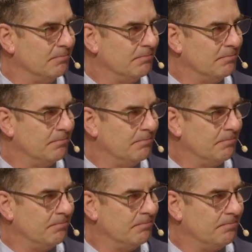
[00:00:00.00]

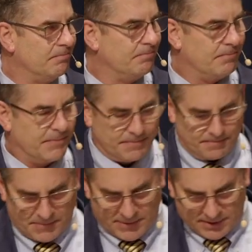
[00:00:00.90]

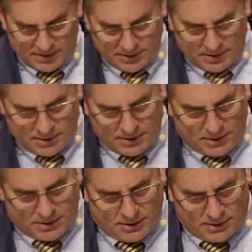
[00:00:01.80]

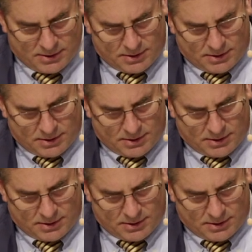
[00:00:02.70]
(silence)